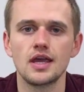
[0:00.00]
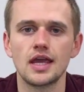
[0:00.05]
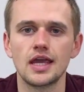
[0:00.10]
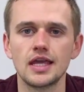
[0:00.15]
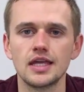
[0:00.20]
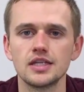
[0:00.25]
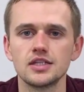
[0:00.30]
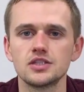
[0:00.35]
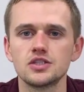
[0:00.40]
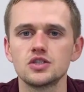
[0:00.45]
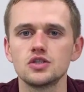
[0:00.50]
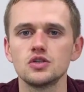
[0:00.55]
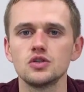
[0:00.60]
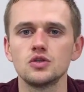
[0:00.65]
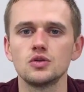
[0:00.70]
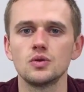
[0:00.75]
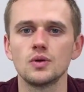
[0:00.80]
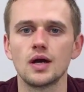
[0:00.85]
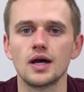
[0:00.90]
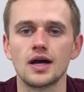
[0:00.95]

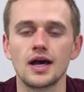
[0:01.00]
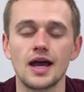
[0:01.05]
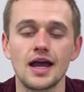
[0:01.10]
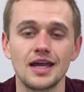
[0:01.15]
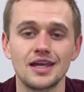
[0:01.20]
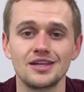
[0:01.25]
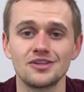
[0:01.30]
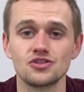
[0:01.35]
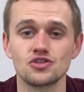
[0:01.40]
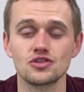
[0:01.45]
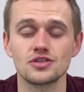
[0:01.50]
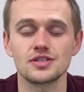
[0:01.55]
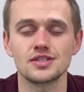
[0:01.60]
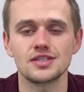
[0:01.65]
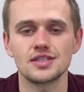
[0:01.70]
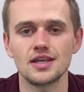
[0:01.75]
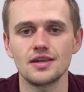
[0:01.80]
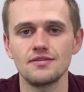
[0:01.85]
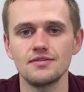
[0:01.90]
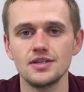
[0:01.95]
into a high interest
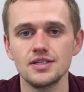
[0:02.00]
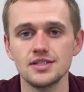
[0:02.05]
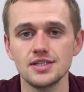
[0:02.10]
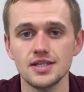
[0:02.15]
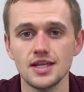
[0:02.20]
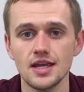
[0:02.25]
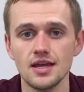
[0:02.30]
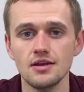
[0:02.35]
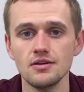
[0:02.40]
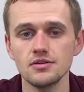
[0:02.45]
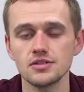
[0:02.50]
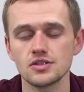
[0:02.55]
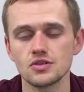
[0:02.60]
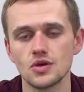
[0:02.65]
savings account.